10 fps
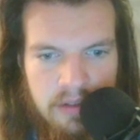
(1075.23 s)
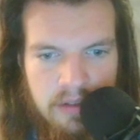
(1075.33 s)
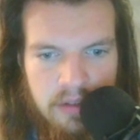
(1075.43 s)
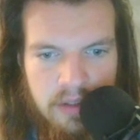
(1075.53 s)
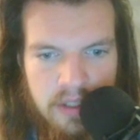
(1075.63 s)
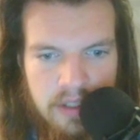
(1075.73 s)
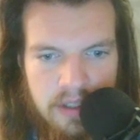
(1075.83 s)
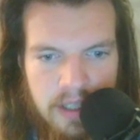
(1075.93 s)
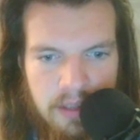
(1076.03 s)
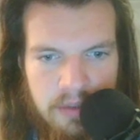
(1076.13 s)
Look at the
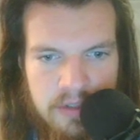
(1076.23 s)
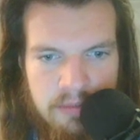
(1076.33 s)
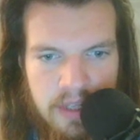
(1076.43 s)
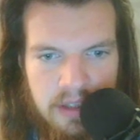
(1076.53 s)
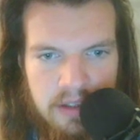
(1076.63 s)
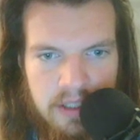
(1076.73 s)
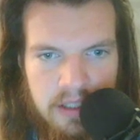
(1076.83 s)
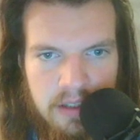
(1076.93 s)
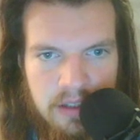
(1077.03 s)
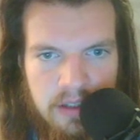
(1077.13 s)
damage
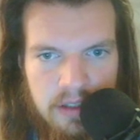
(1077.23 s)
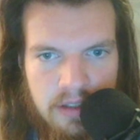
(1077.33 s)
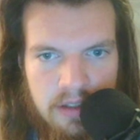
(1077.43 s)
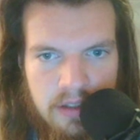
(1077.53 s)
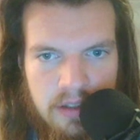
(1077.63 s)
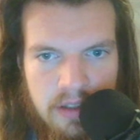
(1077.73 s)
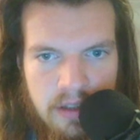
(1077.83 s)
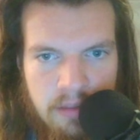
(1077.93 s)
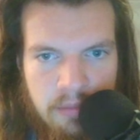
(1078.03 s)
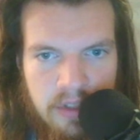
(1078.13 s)
melting.
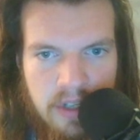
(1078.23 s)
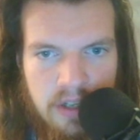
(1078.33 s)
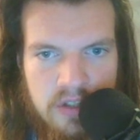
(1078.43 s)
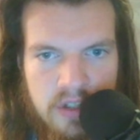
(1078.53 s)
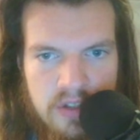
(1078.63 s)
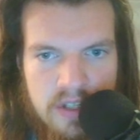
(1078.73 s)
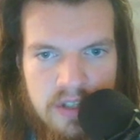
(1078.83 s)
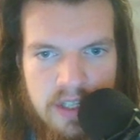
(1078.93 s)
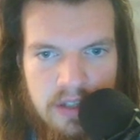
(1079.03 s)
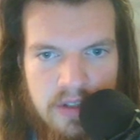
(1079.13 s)
But the arches is
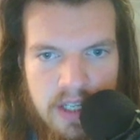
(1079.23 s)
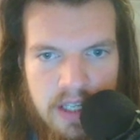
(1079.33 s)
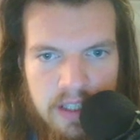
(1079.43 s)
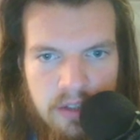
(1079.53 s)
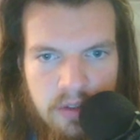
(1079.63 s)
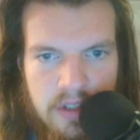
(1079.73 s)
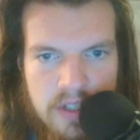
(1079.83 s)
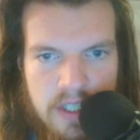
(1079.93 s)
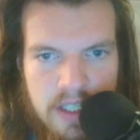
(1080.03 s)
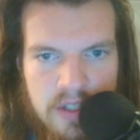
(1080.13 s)
still standing. You can
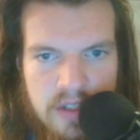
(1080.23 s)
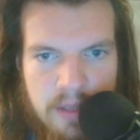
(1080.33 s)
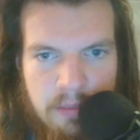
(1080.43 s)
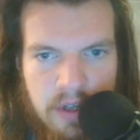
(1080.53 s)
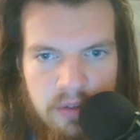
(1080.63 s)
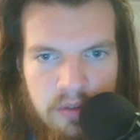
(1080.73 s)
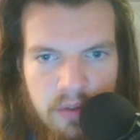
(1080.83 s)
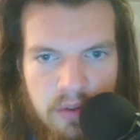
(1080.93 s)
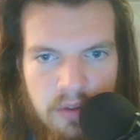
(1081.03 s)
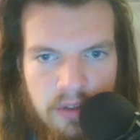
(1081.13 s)
see this is about
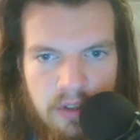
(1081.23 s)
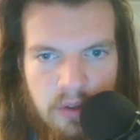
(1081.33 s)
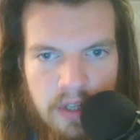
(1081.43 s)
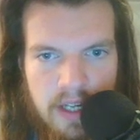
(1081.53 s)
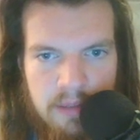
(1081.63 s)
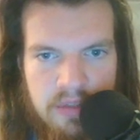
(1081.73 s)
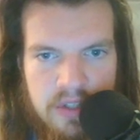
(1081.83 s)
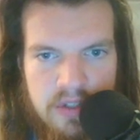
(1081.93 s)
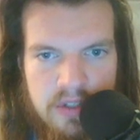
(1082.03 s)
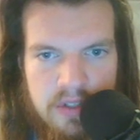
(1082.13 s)
to
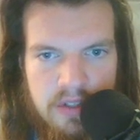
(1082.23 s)
collapse.